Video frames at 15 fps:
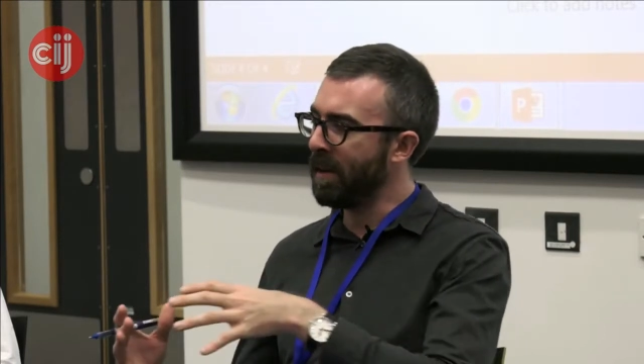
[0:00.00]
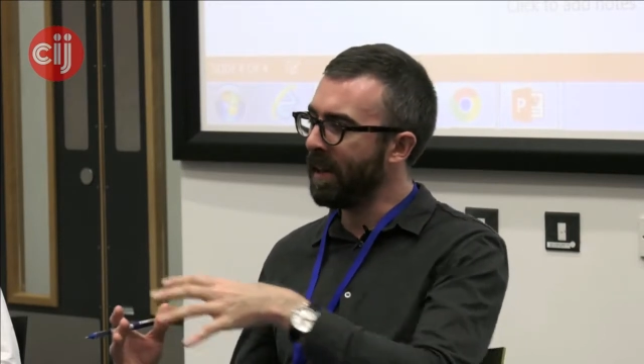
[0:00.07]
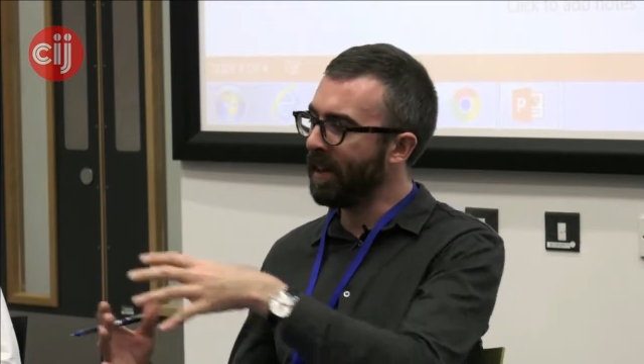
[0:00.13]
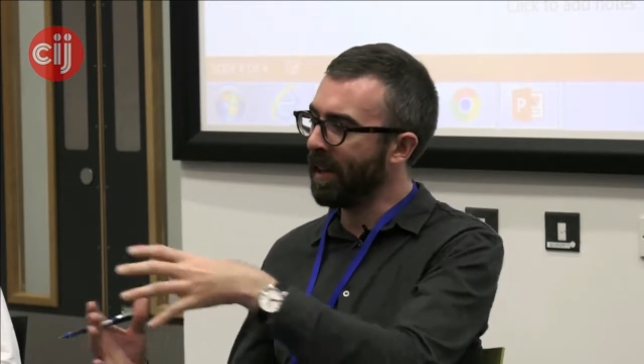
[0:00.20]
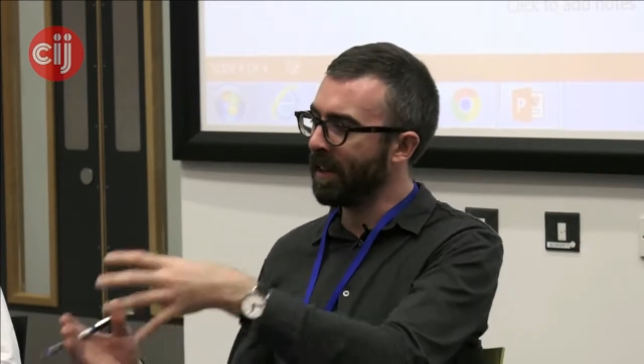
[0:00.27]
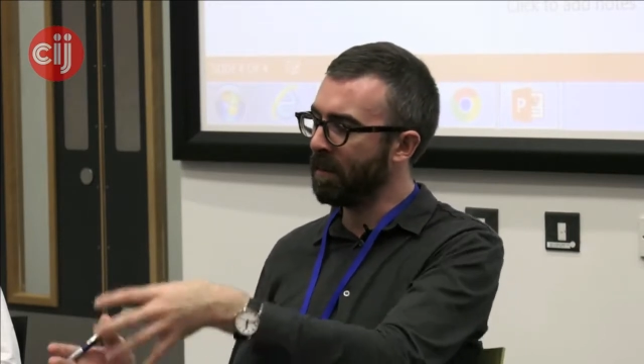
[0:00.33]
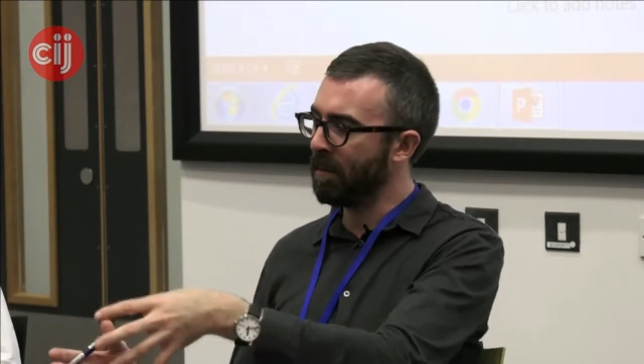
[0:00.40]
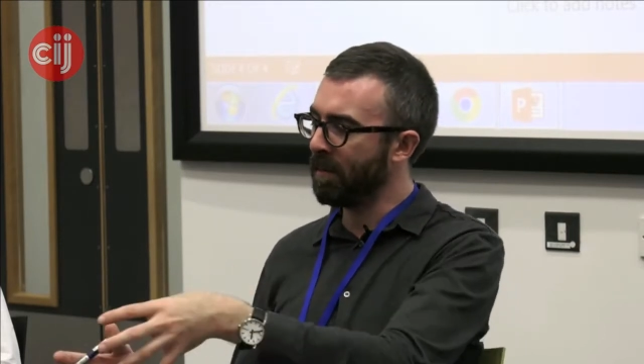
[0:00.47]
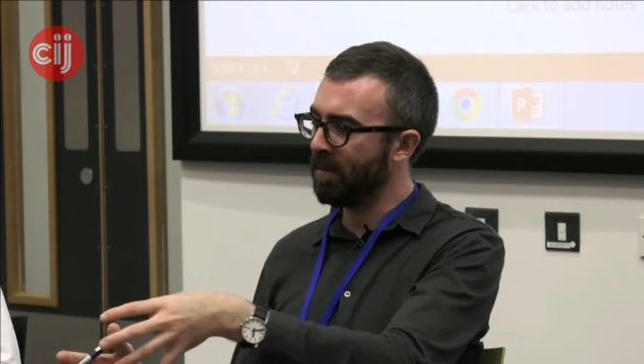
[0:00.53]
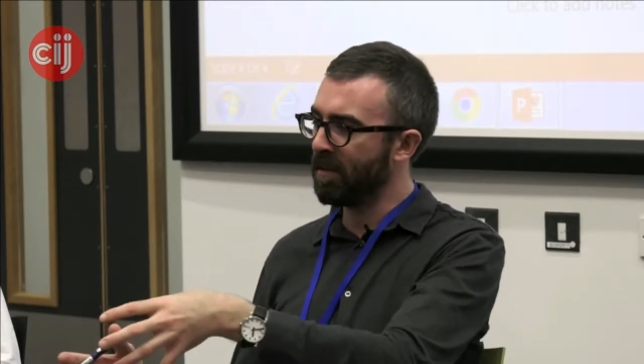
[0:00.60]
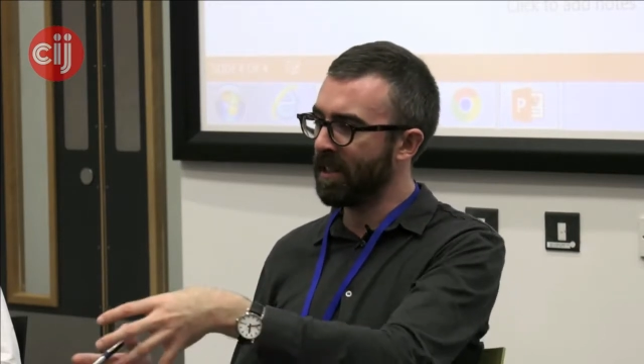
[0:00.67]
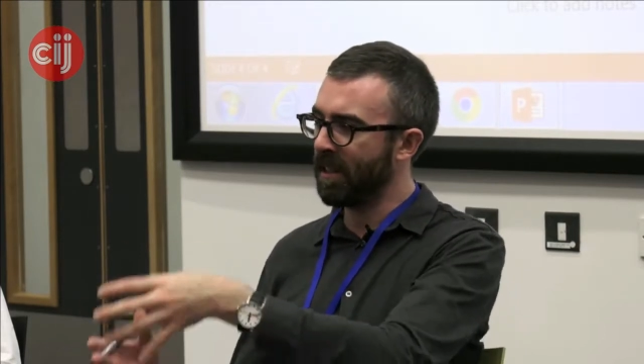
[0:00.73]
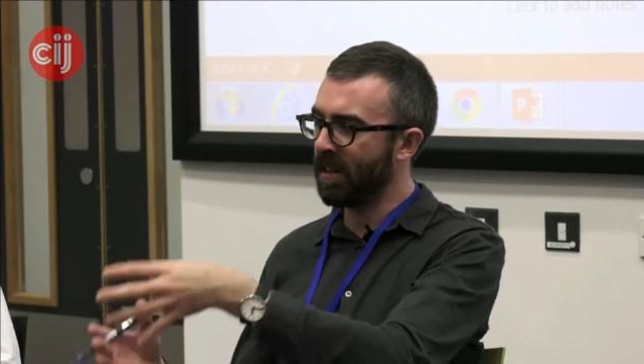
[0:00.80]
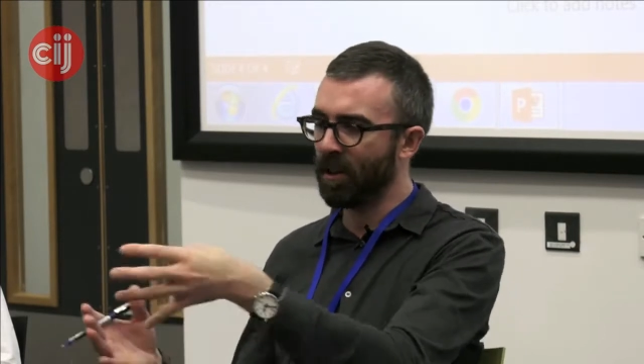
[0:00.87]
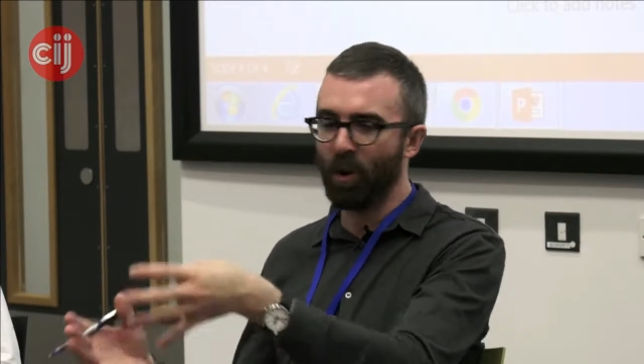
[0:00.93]
in and get them to
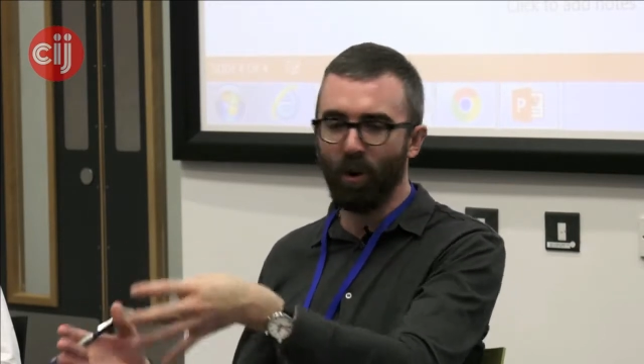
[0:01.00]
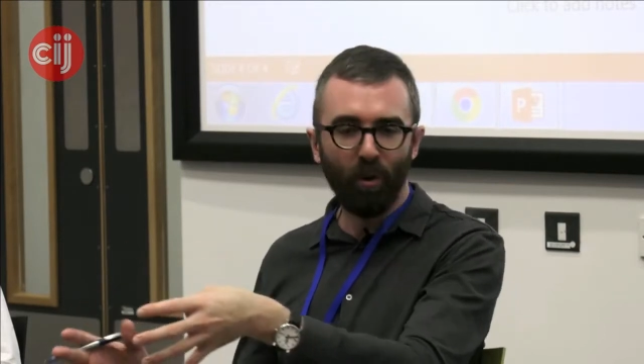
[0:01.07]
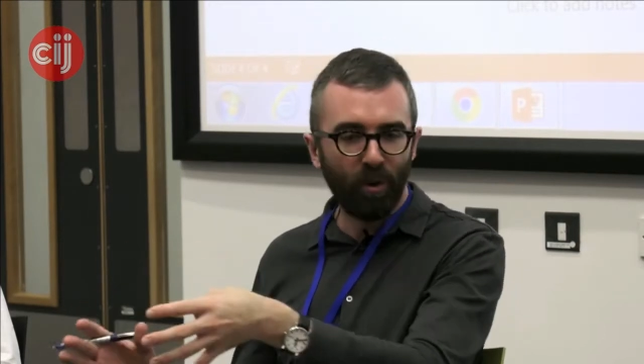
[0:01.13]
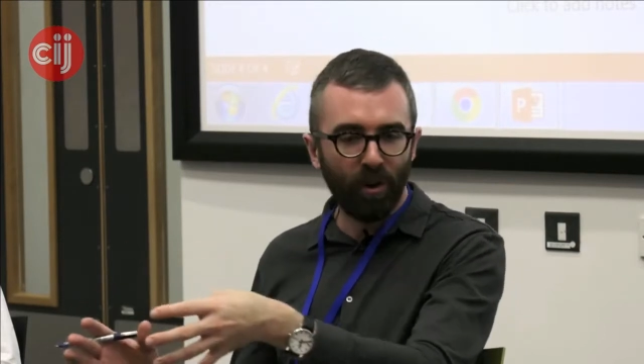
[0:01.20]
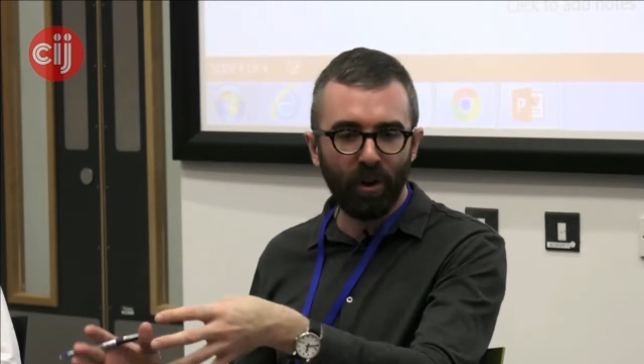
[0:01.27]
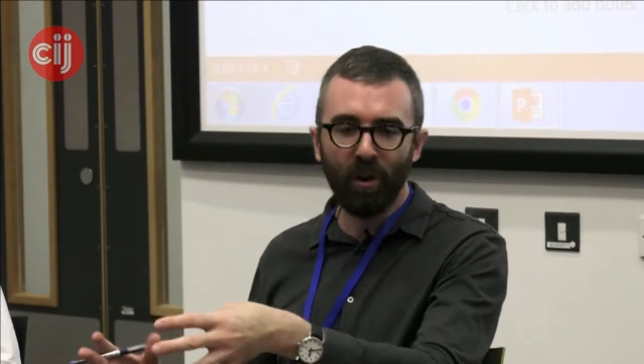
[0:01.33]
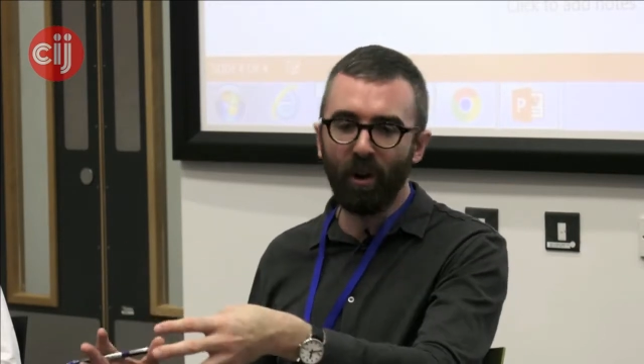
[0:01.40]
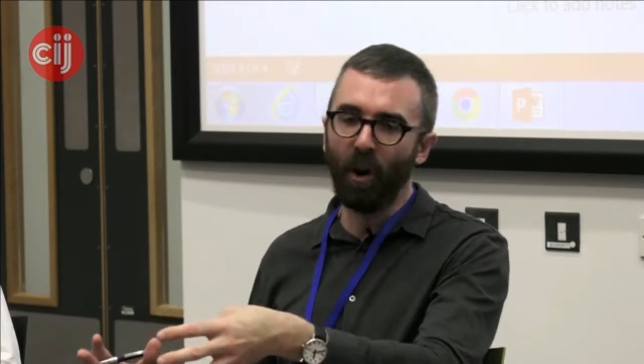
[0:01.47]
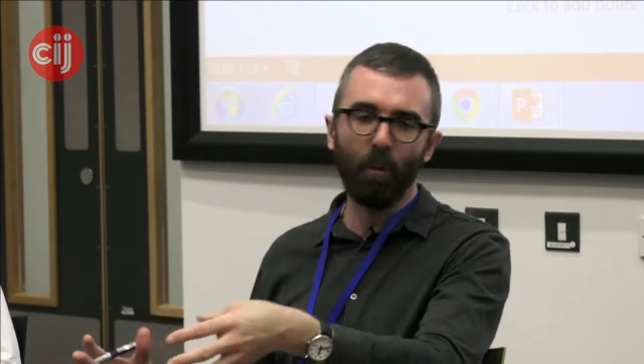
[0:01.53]
sit in the corner,